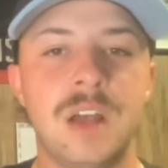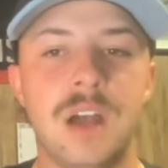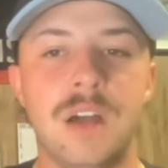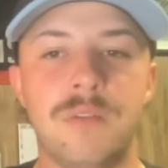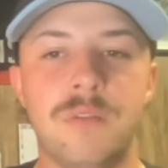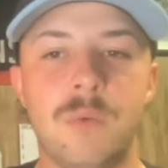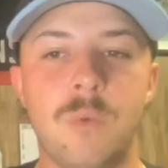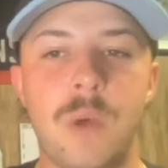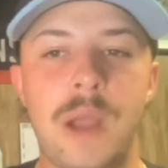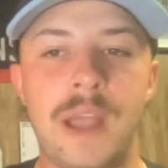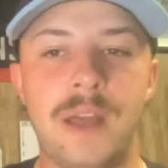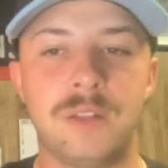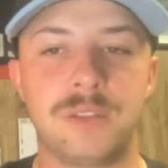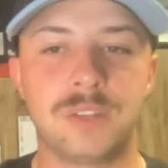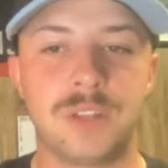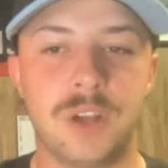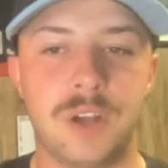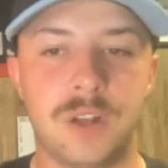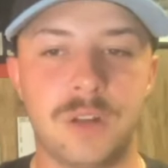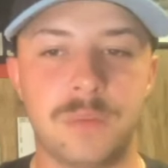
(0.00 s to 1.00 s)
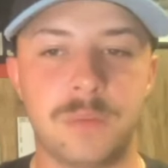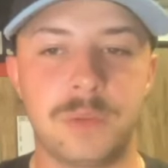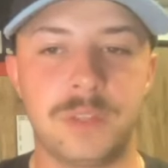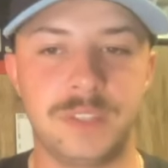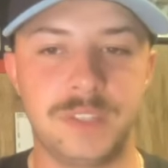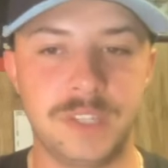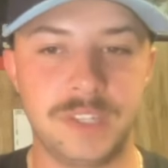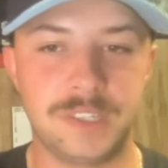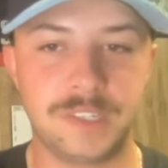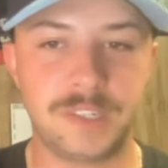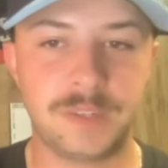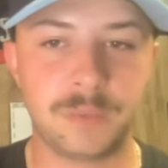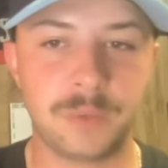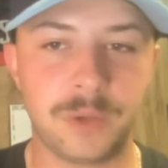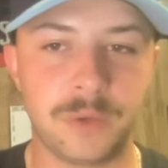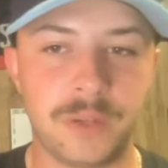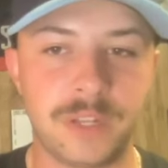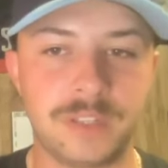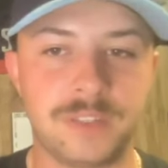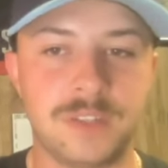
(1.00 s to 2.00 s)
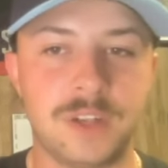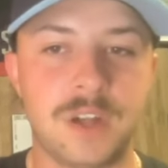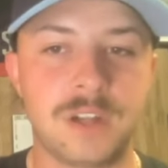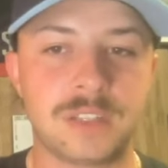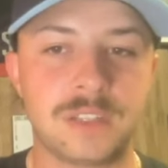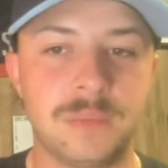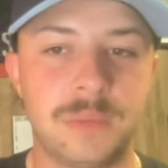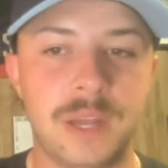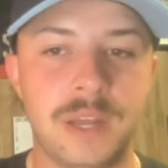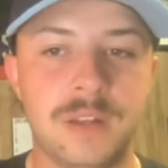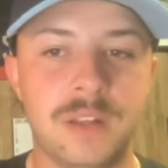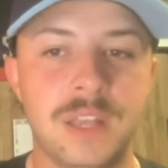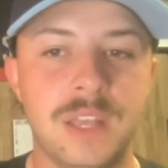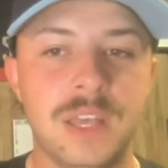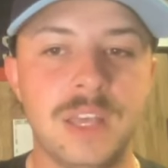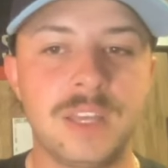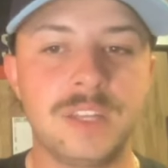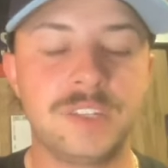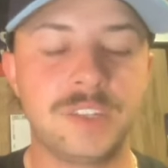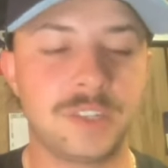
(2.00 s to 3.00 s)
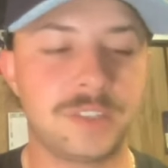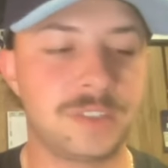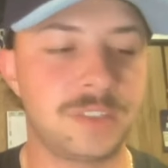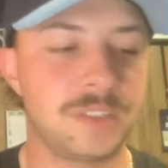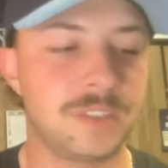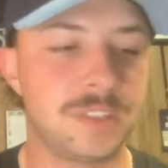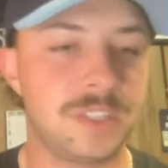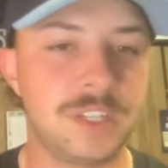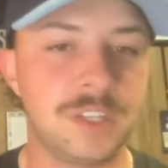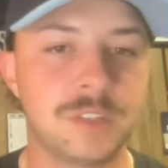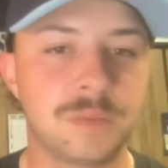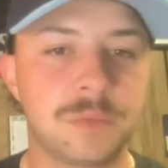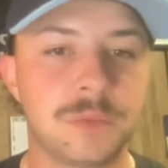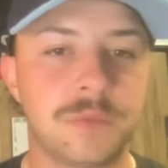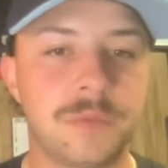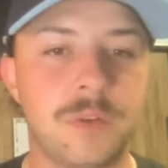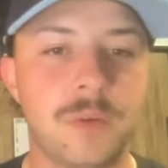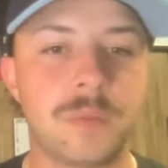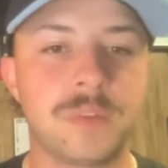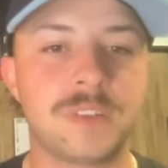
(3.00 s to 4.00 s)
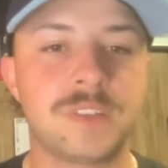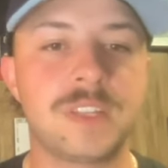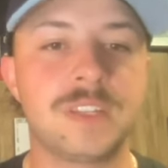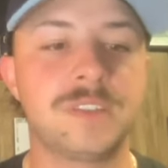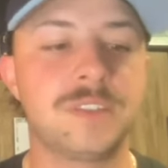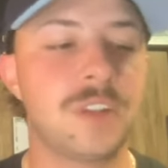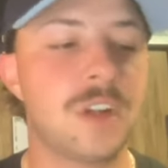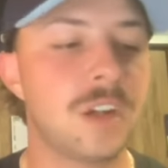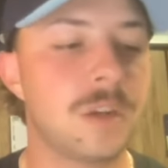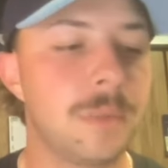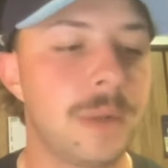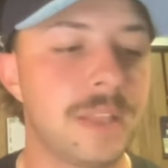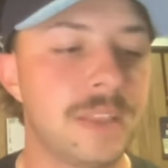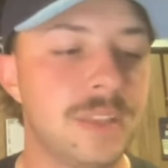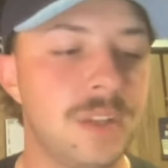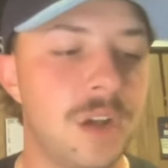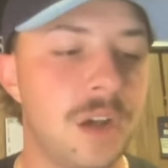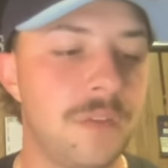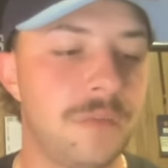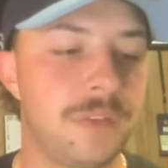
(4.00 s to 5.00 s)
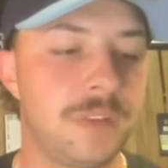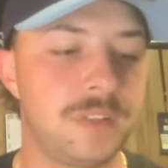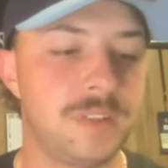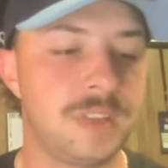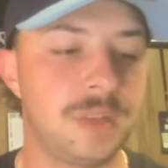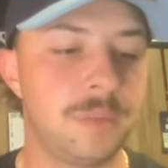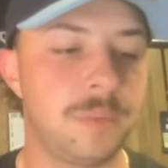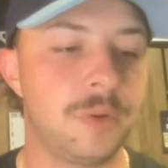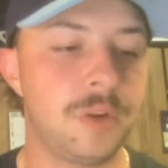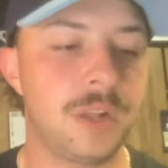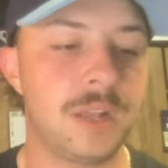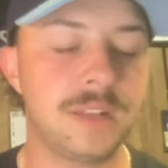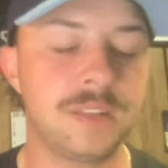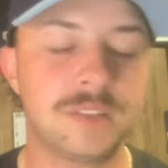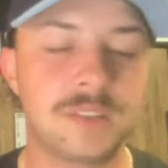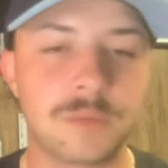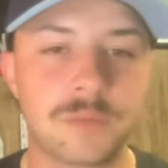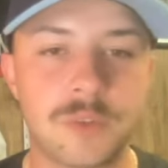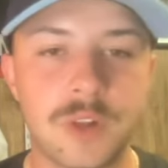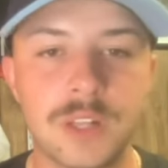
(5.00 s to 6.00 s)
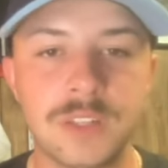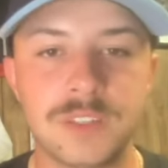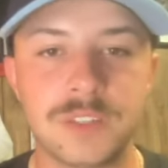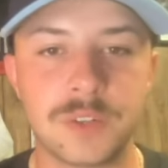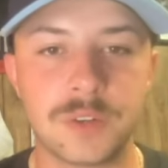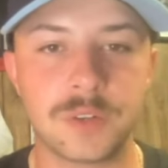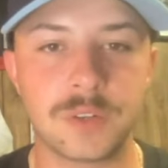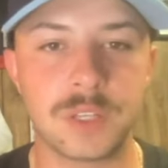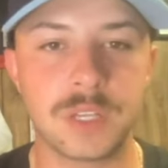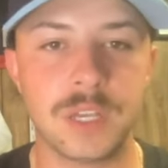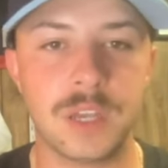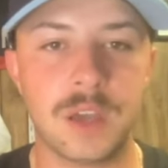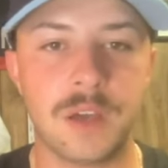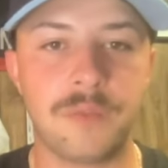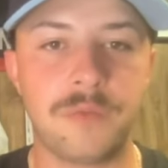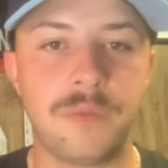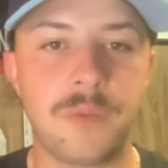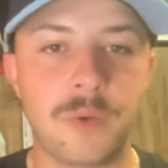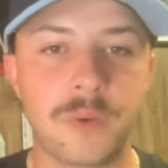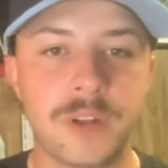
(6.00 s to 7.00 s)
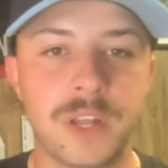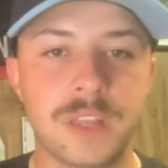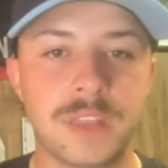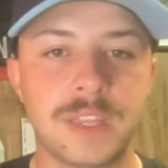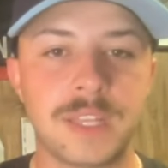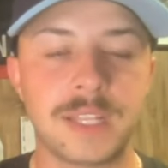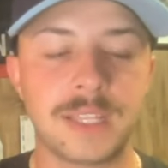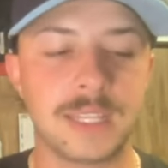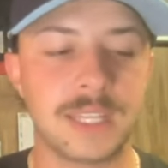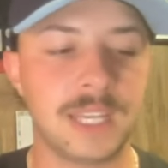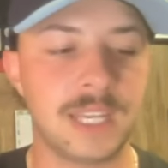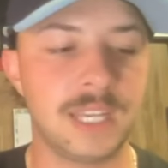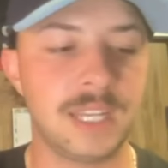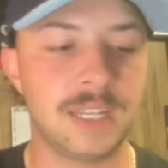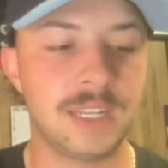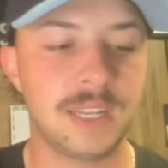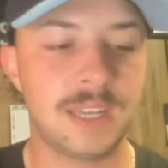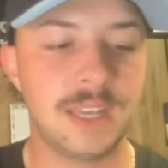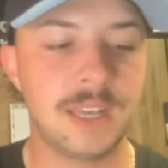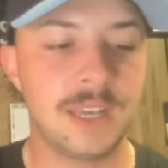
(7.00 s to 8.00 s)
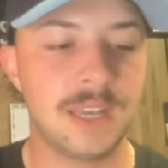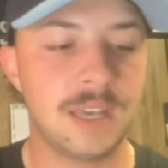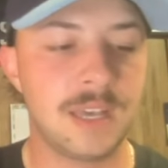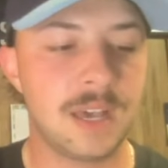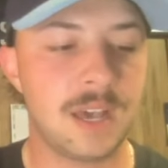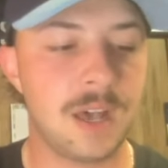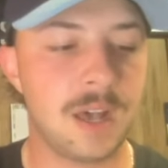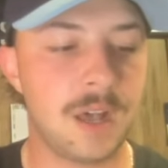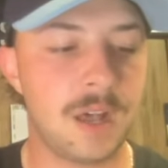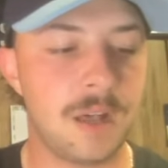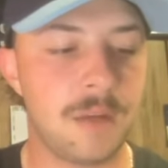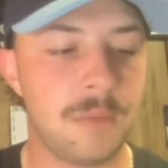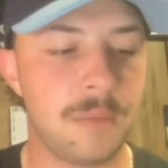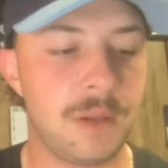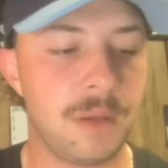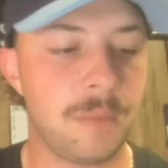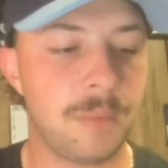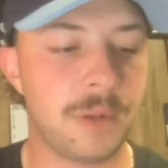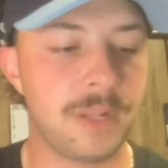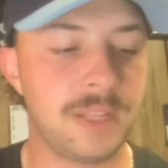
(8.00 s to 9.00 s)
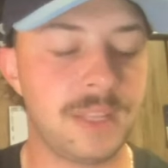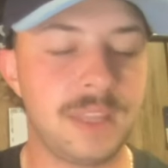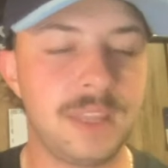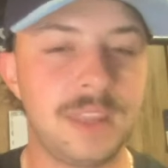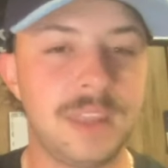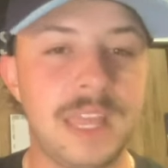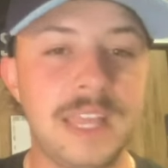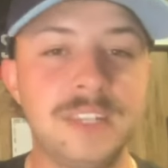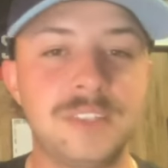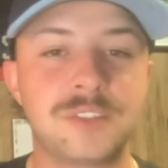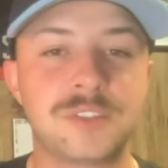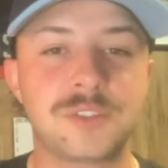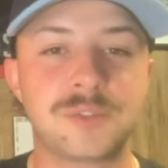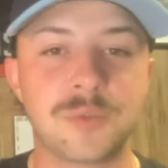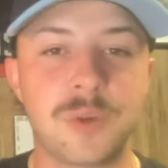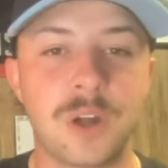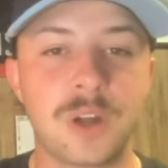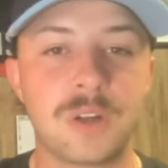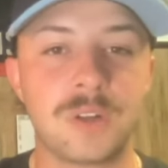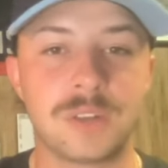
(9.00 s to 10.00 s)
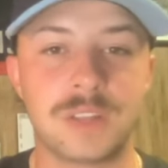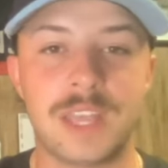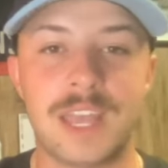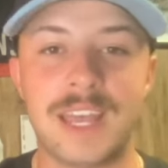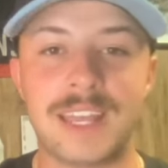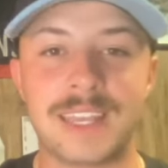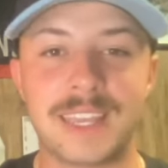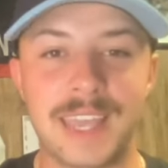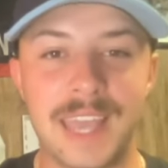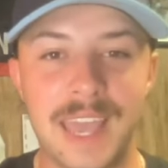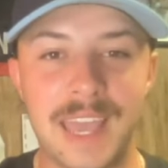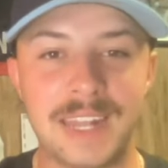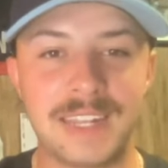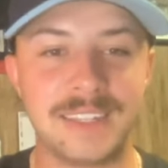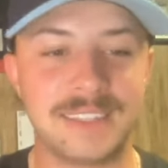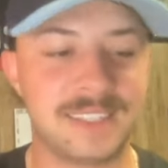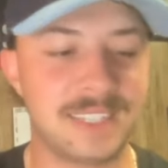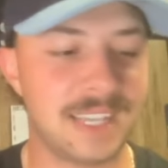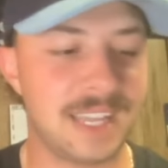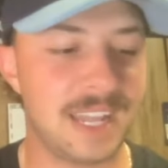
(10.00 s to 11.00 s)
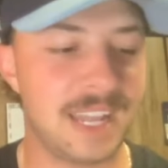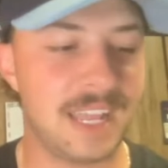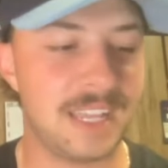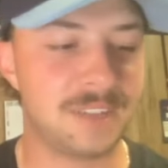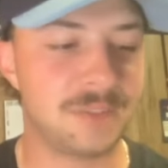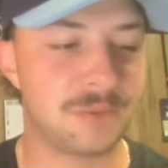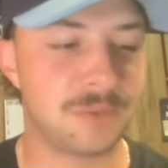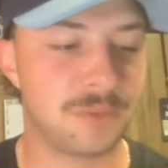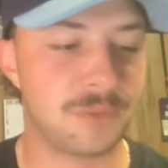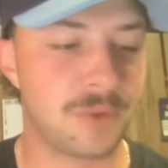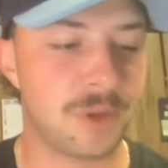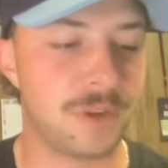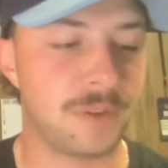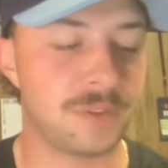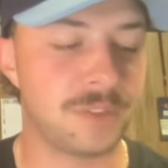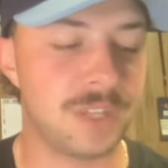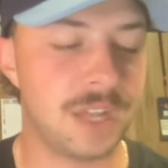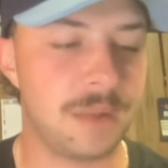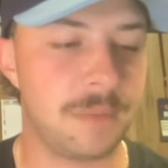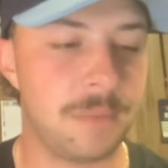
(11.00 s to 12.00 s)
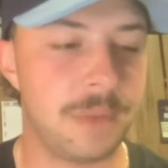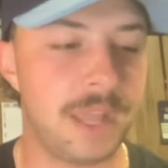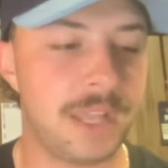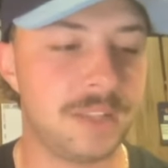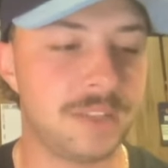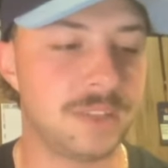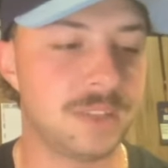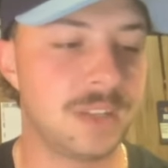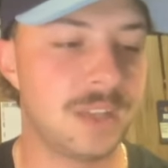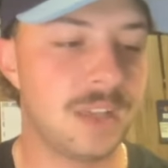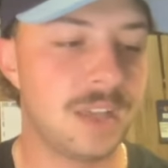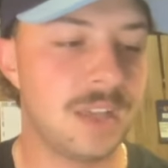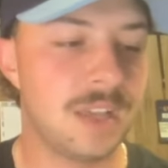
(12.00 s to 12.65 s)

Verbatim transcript: of a wild card position. We already talked about Justin Steele's performance. Let's talk about the offense. They put on some runs early, a 4 nothing lead, um, but they struggled again to get hits with runners on base.